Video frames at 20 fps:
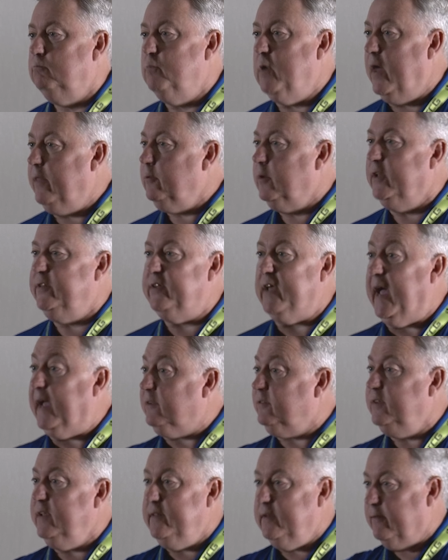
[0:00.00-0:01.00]
whether it's
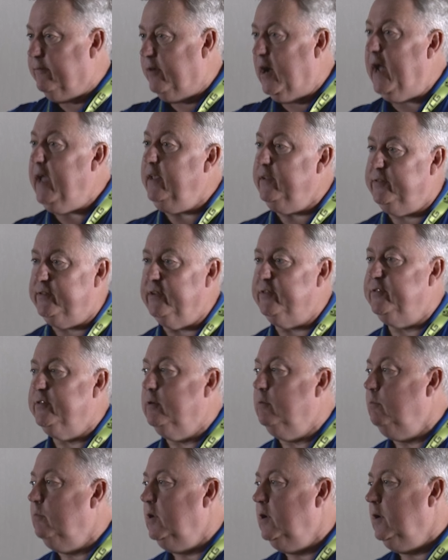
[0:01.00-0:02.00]
actually the Avaya
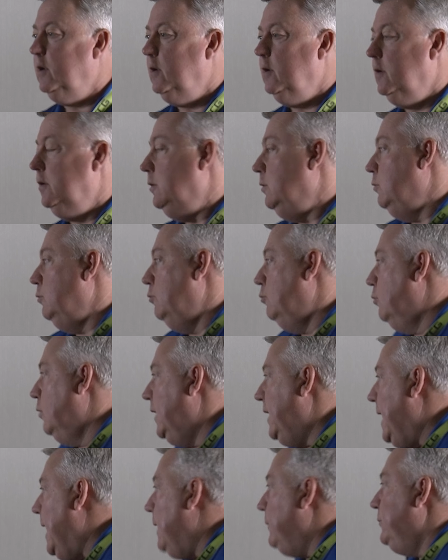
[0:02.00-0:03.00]
system where
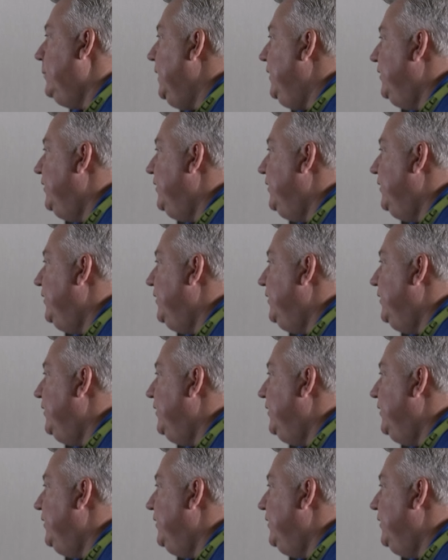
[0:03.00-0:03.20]
it has to be